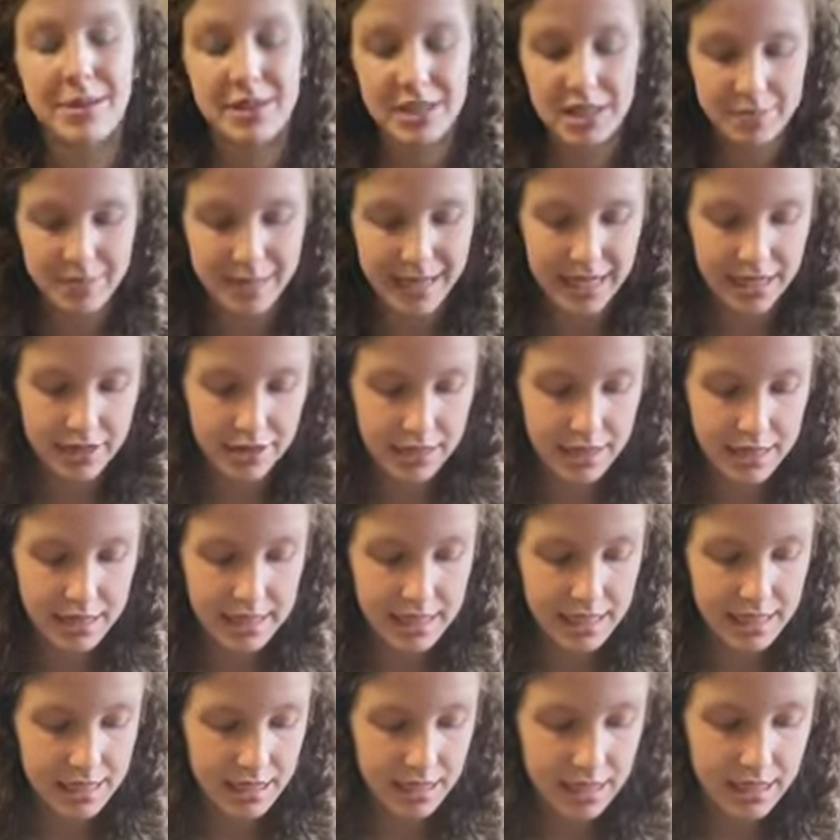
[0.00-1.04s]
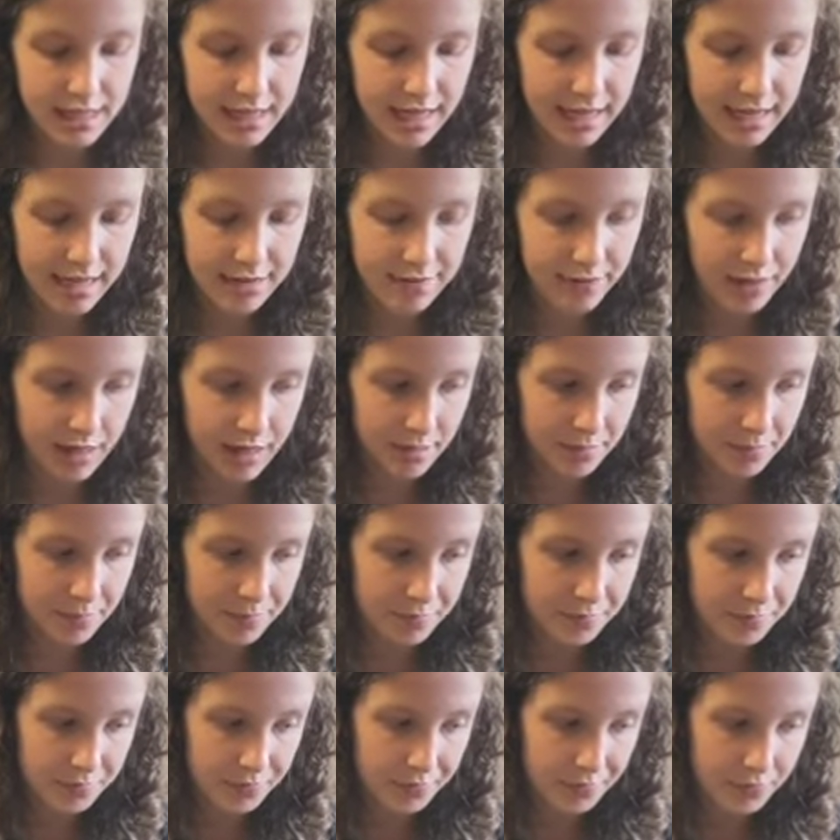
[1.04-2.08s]
this pattern is it does have a
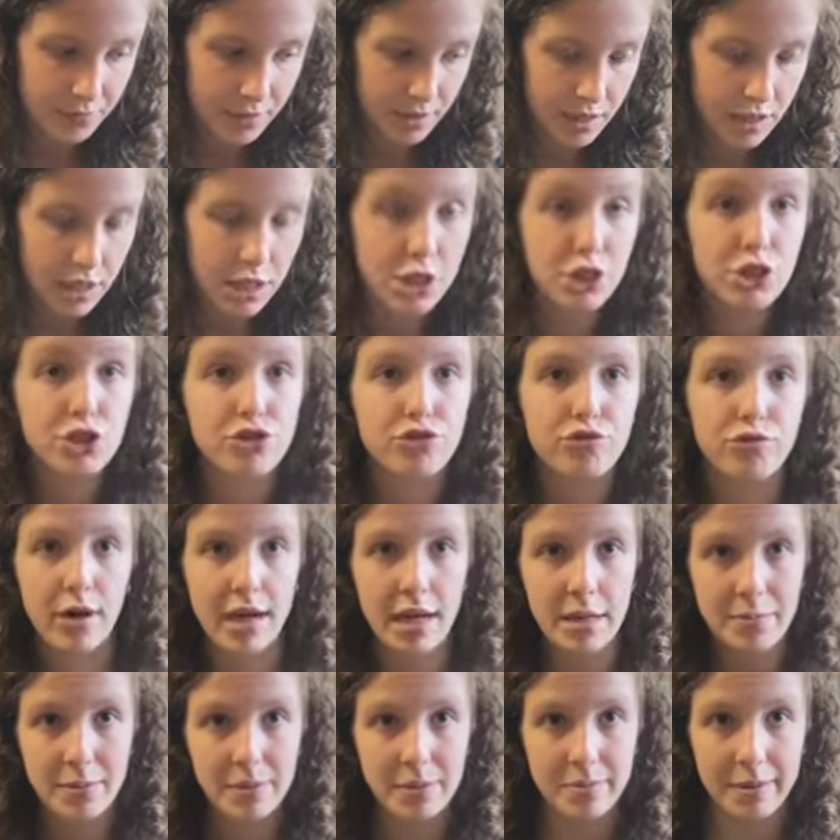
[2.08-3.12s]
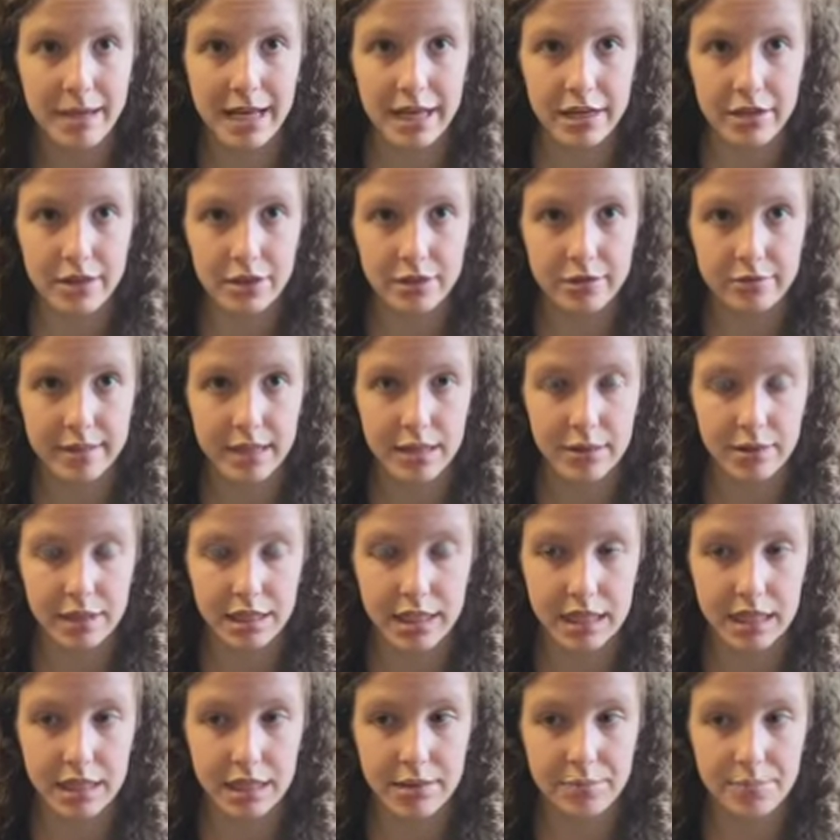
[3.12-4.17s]
striped pattern around
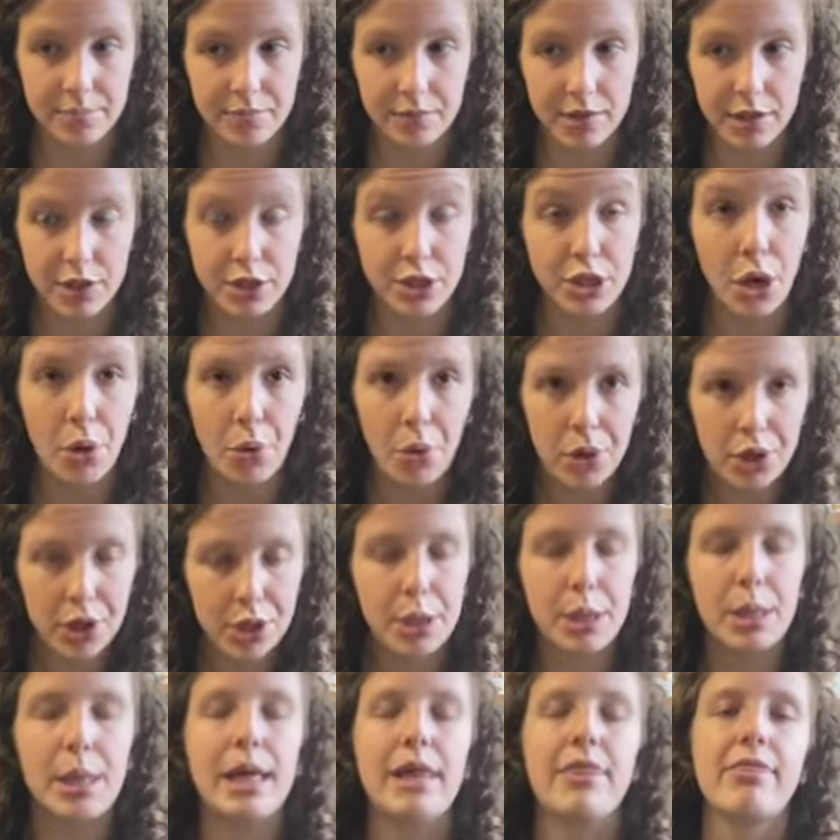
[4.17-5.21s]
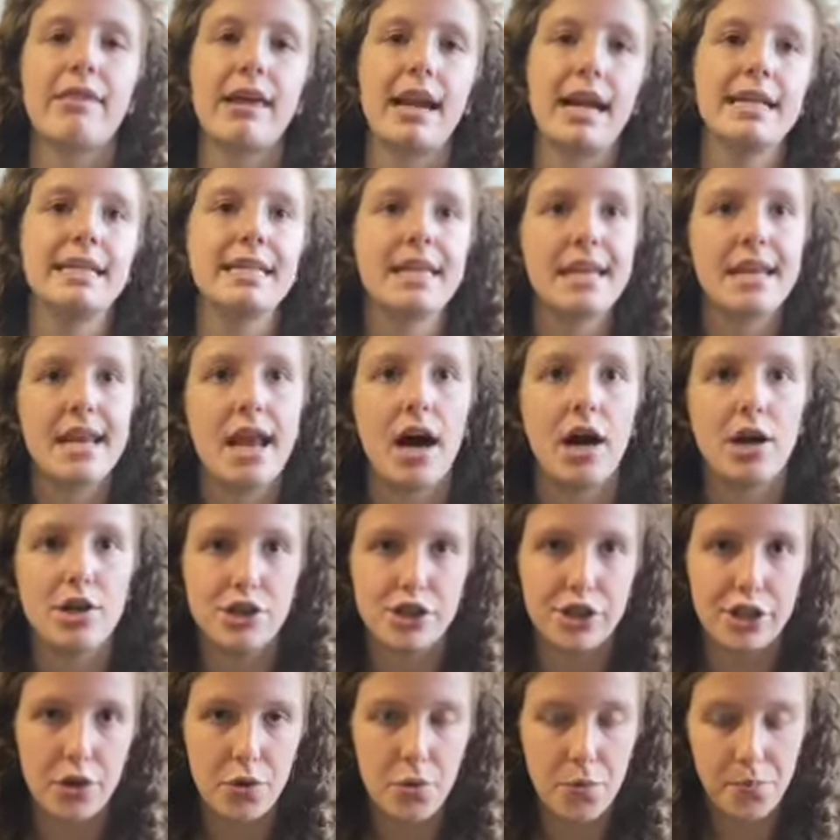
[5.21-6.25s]
the yoke that I did not
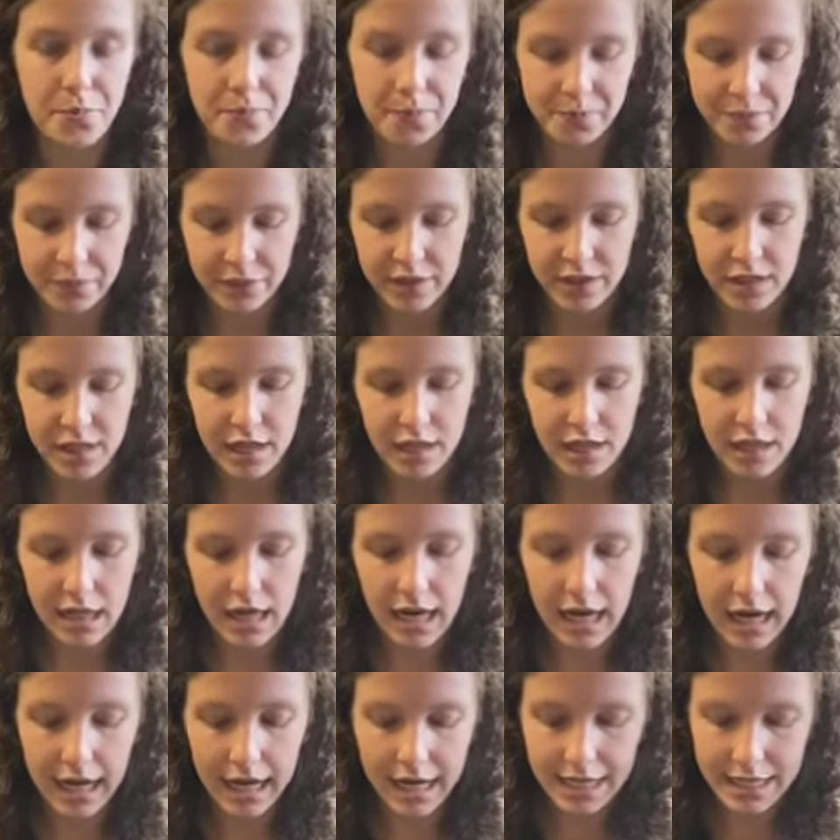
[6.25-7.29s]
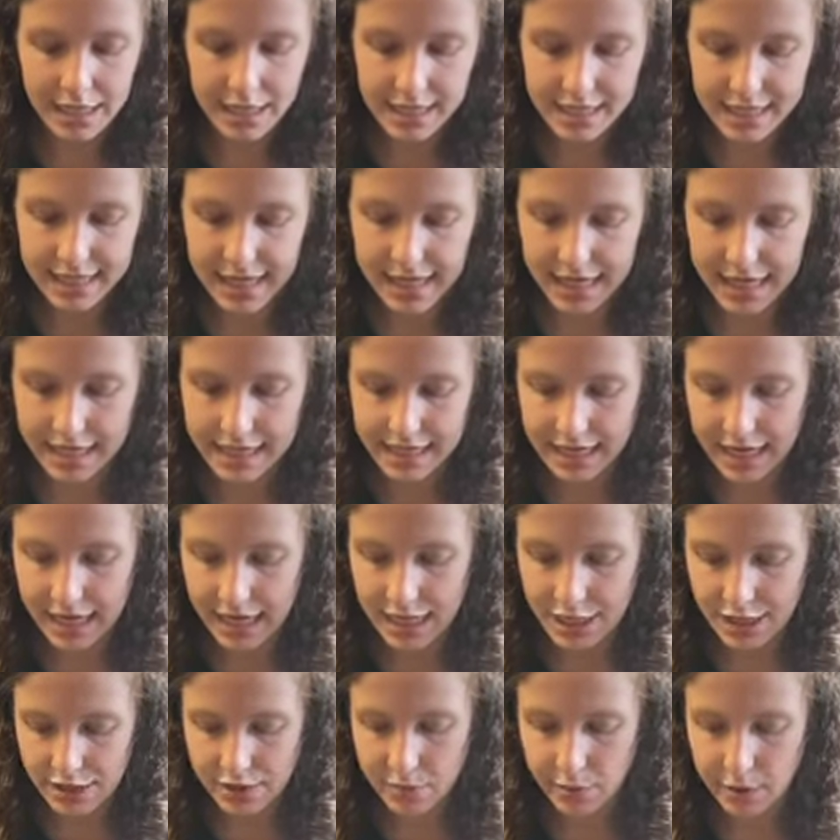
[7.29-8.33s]
do. I decided that I
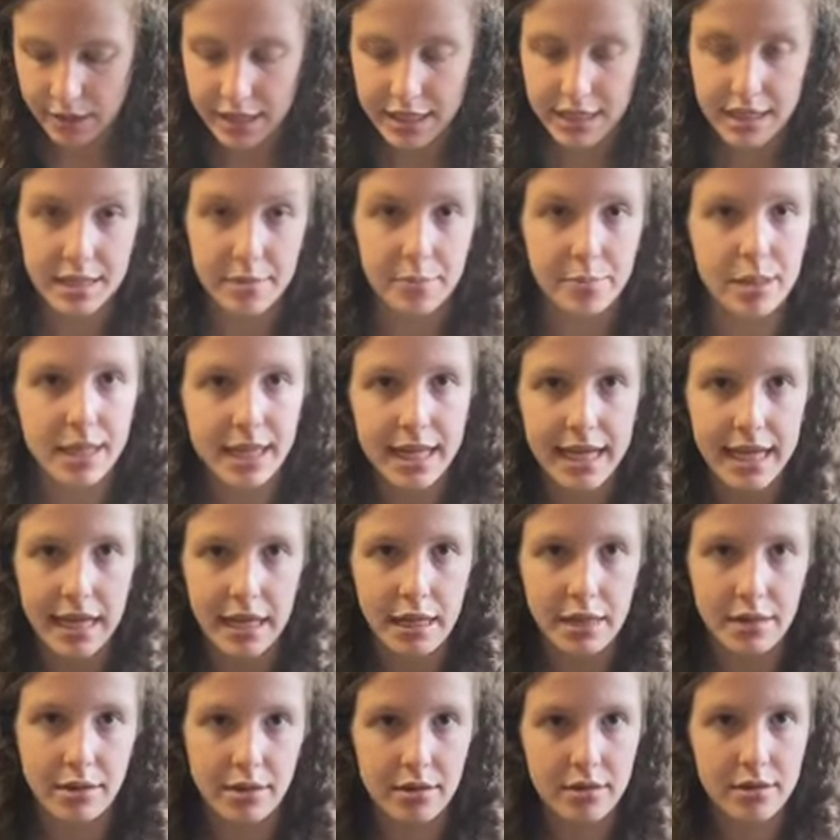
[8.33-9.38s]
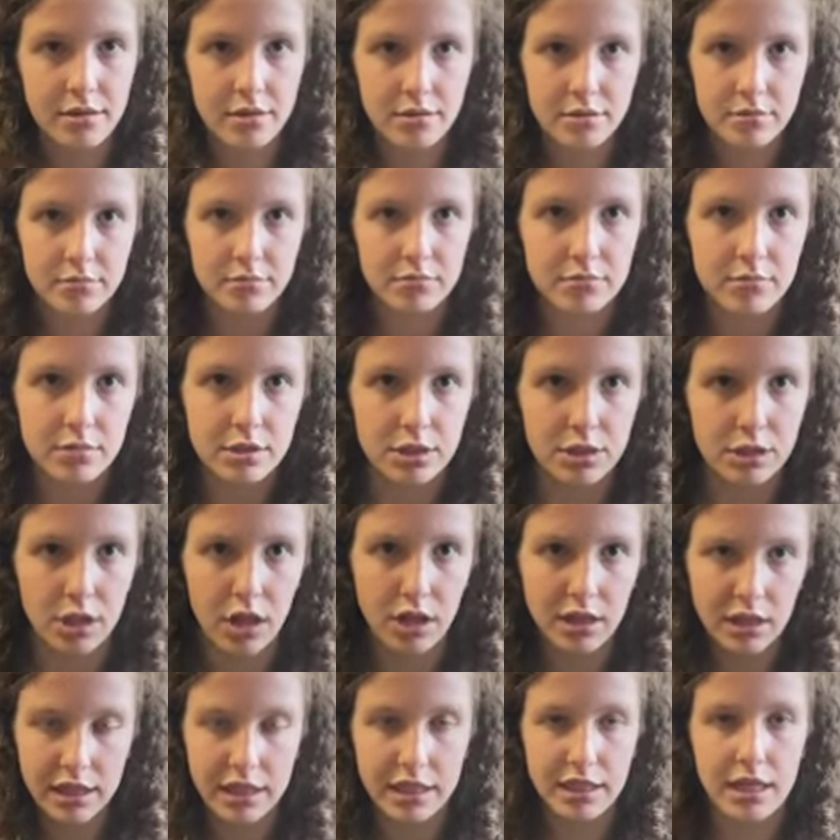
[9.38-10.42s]
just wanted the plain
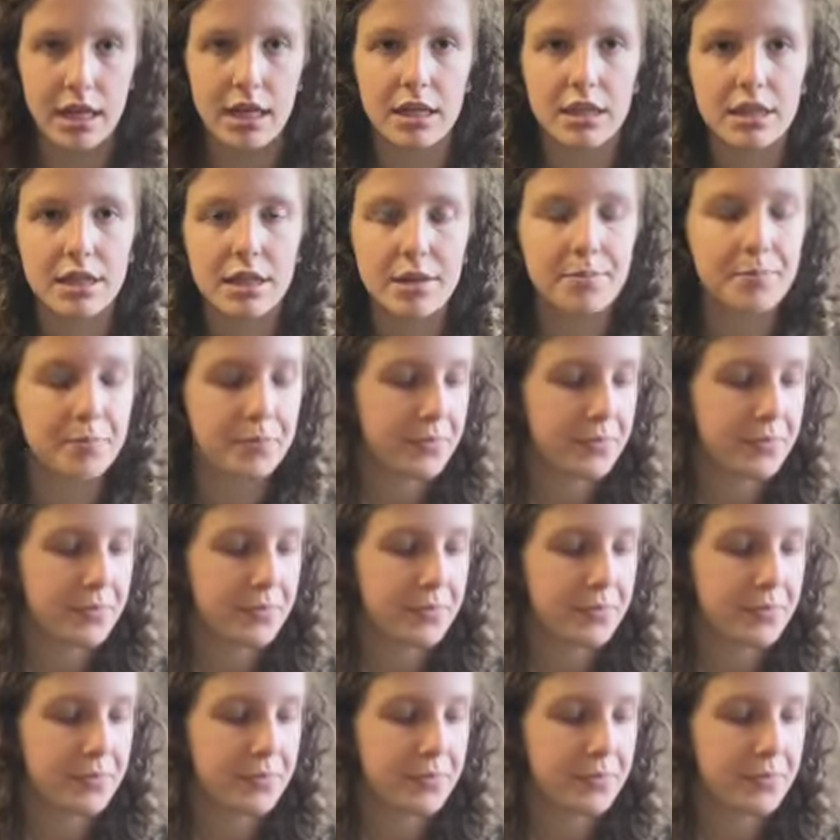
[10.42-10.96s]
solid color,